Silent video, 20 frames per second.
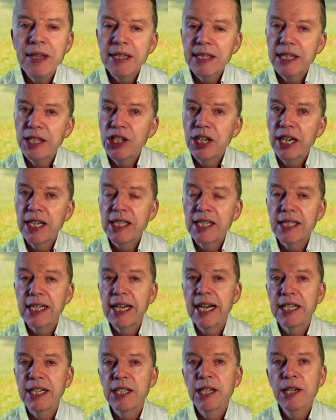suggest
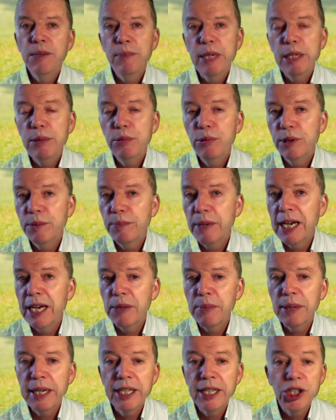that people with back
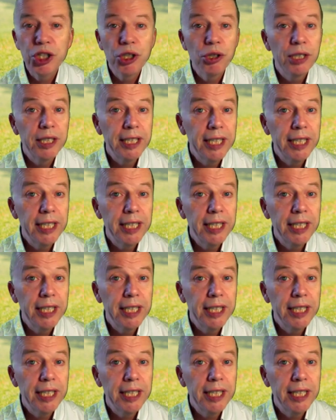pain should